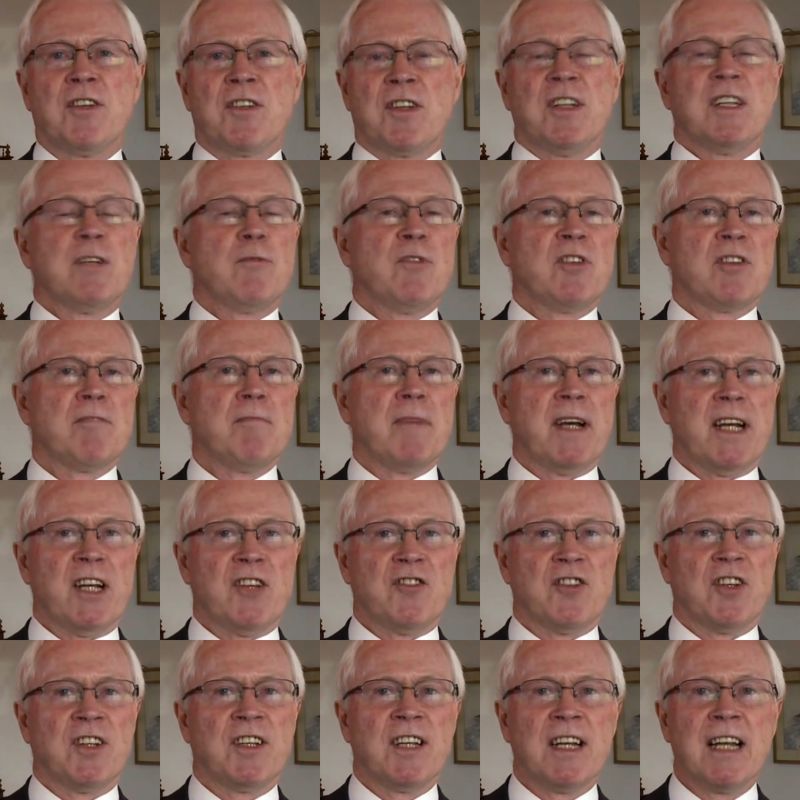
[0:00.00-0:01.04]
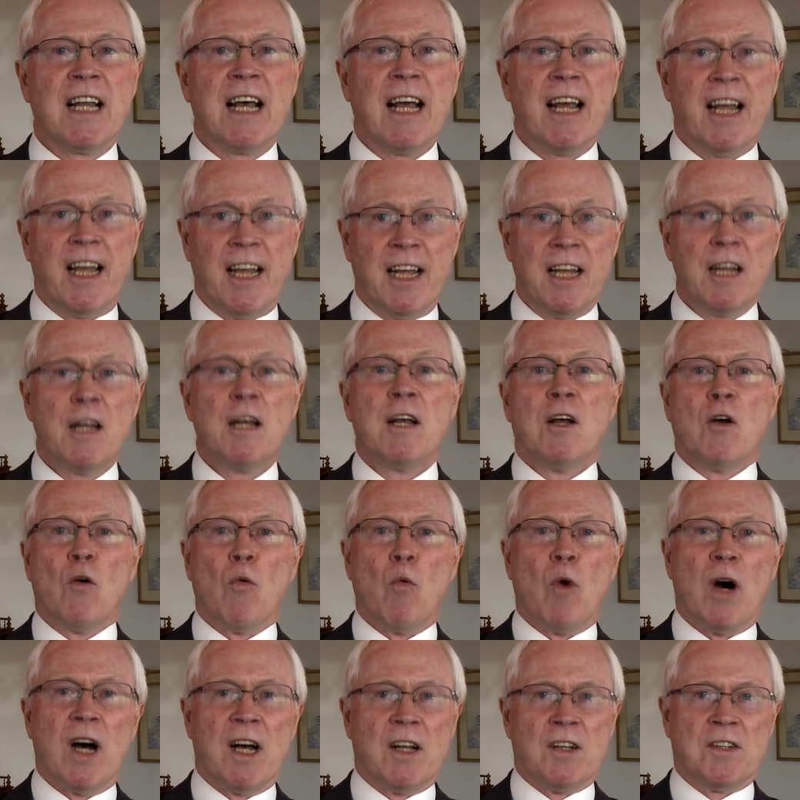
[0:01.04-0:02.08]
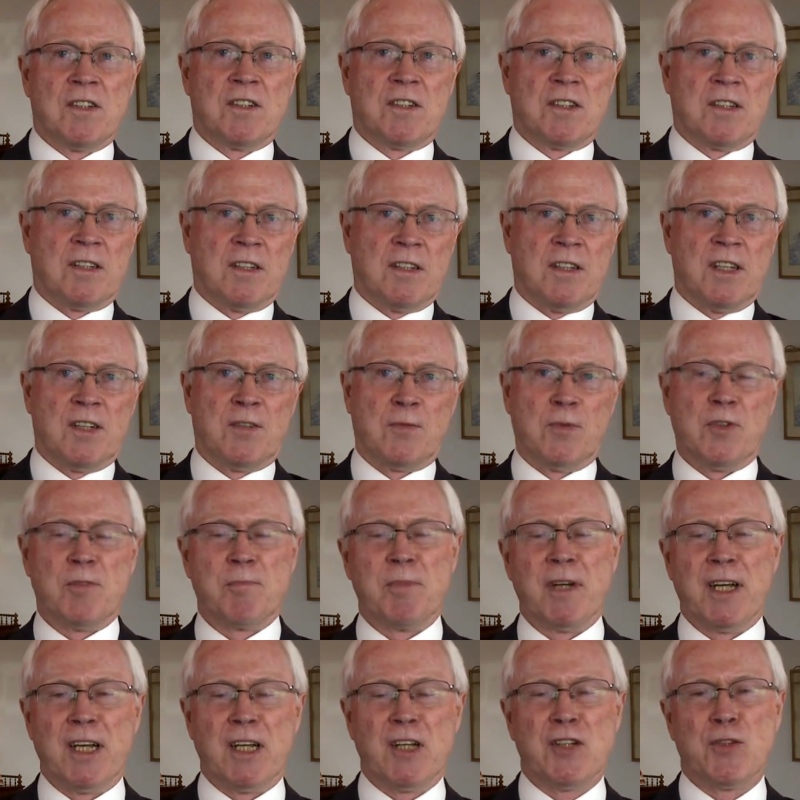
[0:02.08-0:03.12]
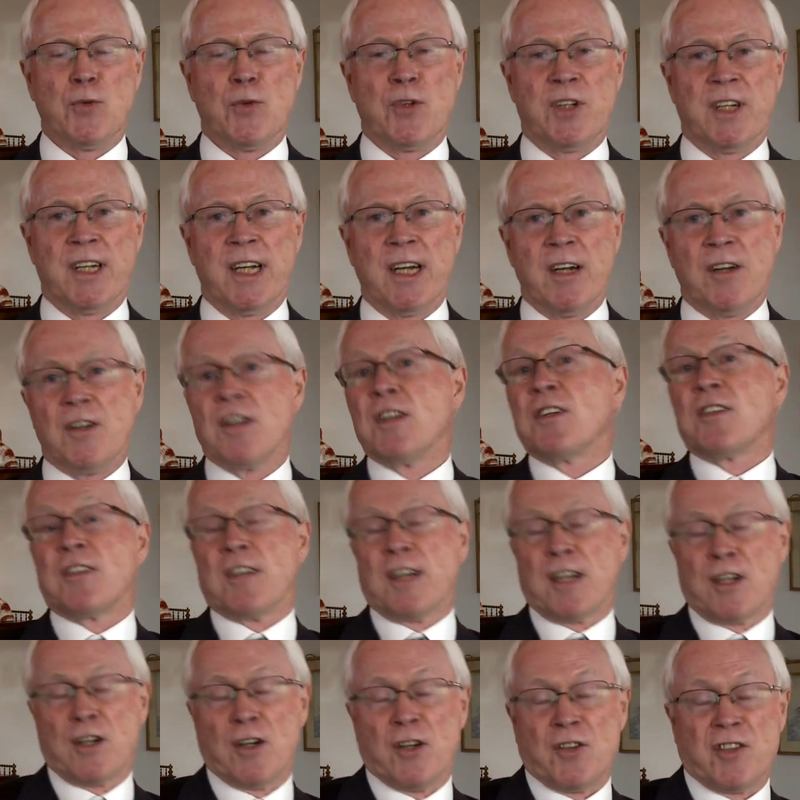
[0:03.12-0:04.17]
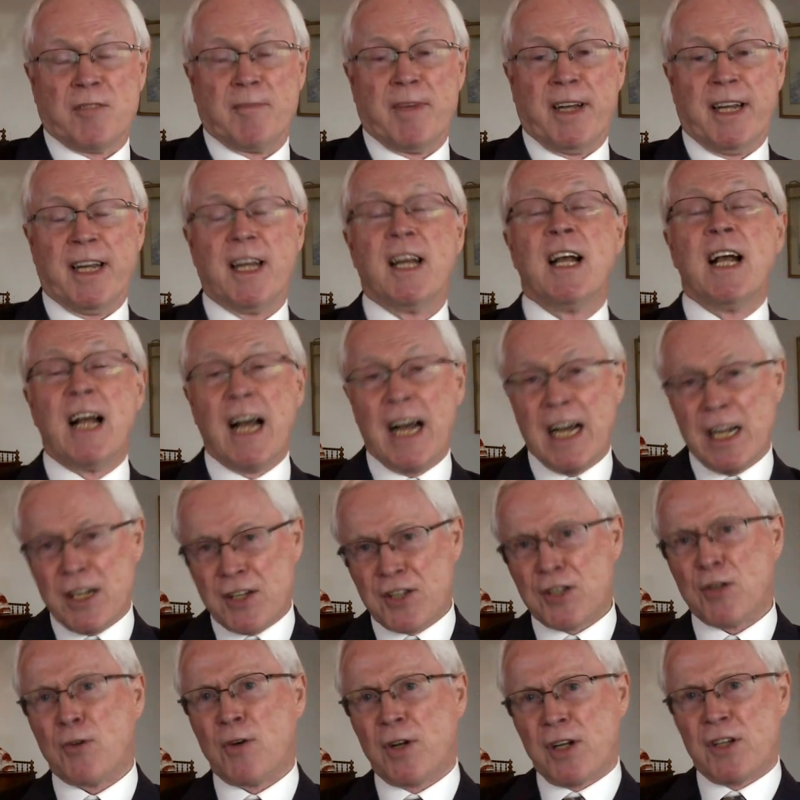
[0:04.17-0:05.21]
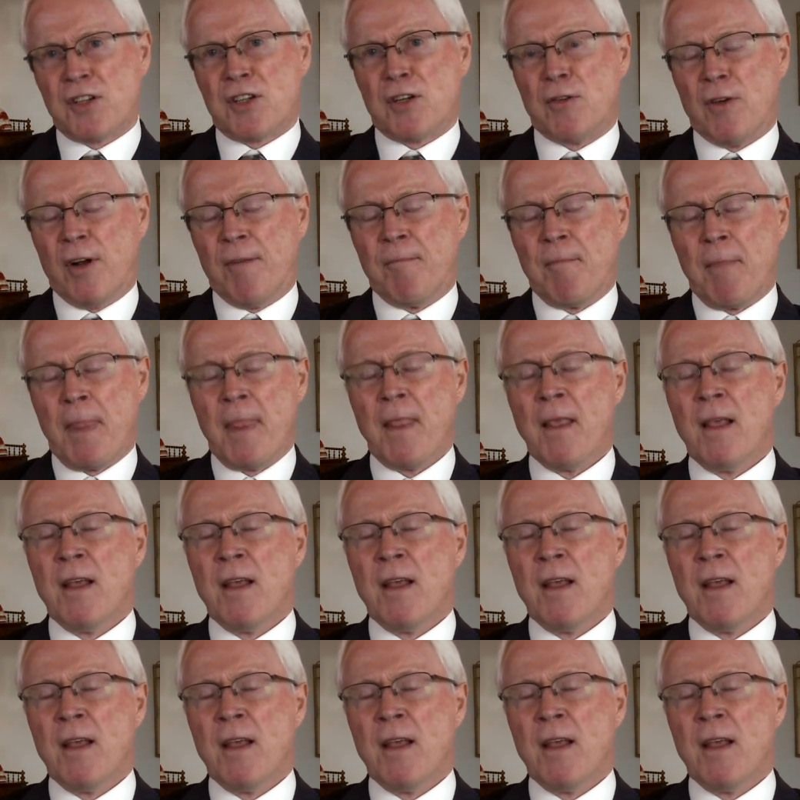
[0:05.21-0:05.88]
So there was a major delay whilst this was being sorted out. So it cost them money, and so on and so on.